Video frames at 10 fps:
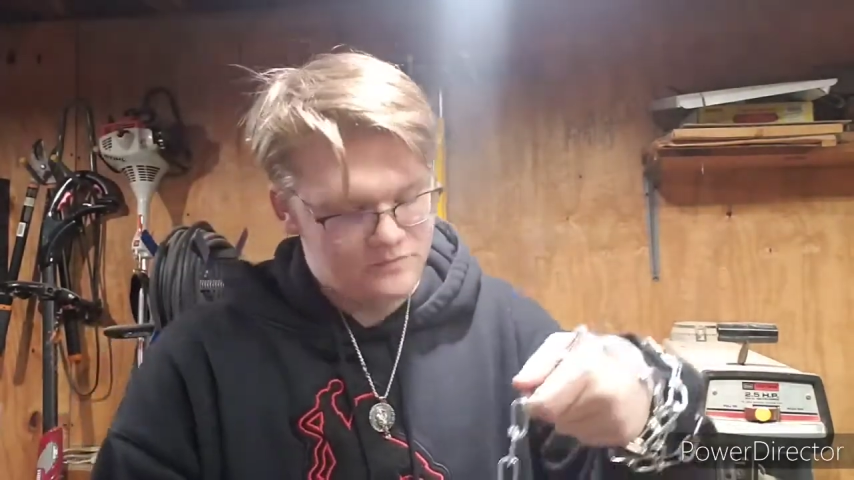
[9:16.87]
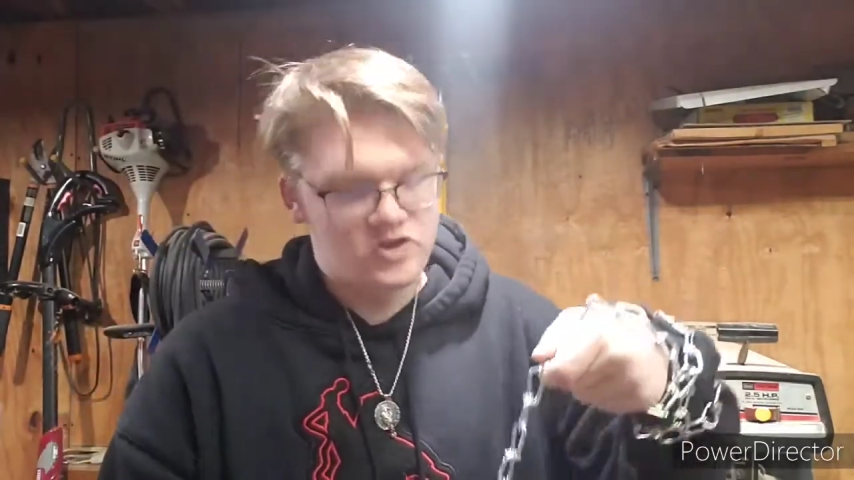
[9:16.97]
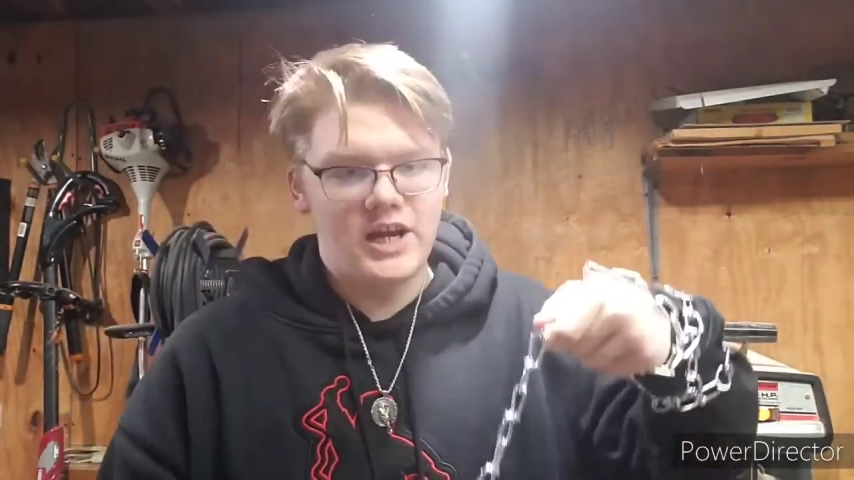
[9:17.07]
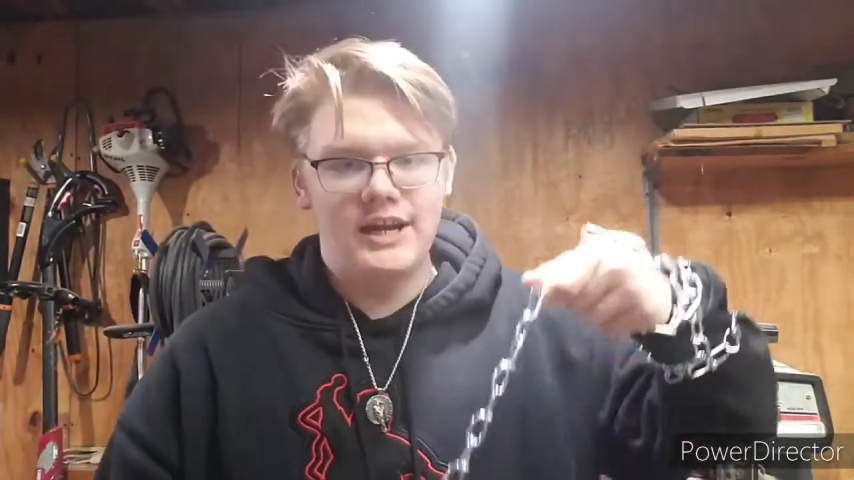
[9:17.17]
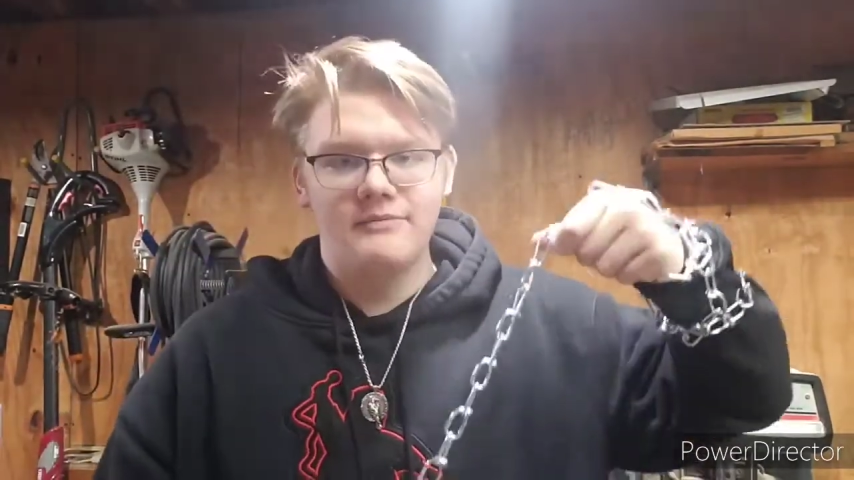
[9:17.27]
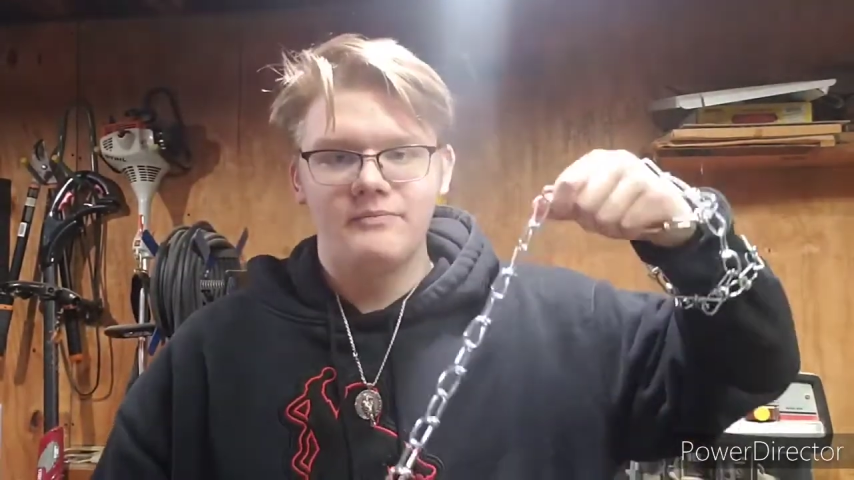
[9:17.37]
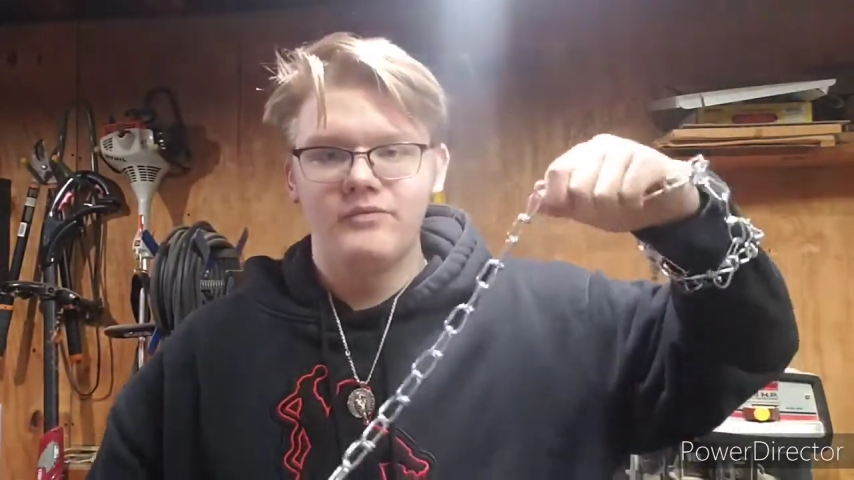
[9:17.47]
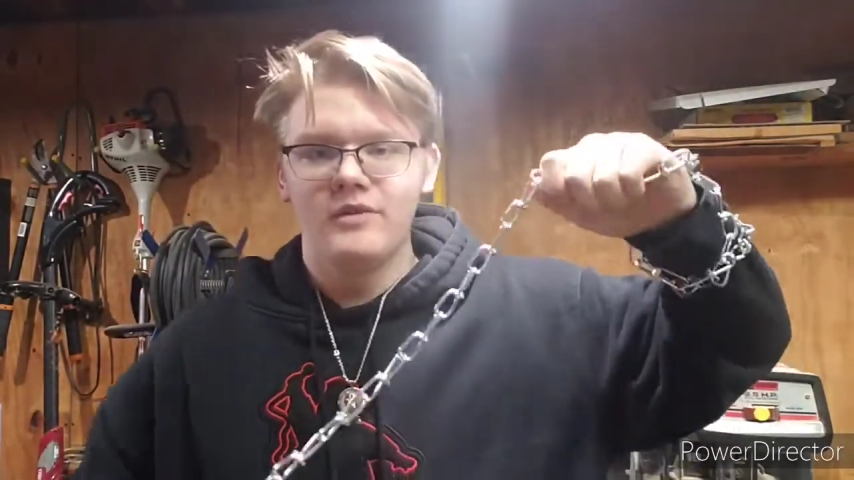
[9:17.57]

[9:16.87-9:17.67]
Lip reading: chain.